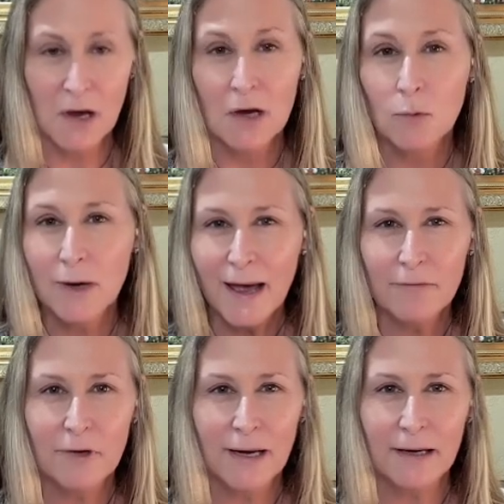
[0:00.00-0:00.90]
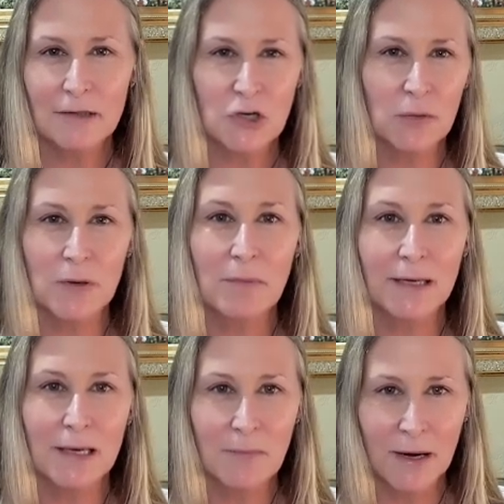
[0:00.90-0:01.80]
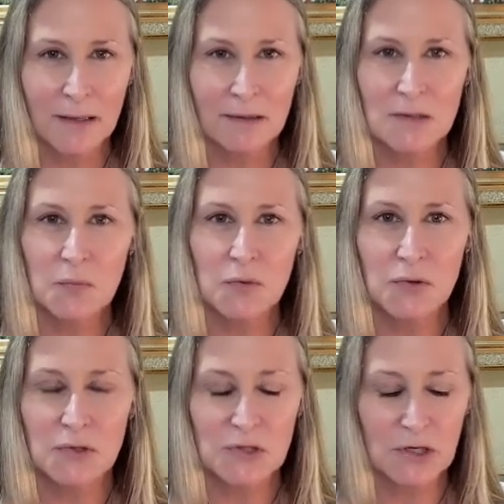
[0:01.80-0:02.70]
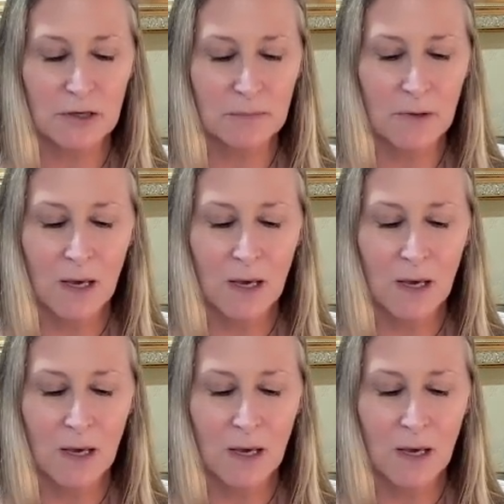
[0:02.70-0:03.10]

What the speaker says: We have what I term the monkey mind. It's a Buddhist term.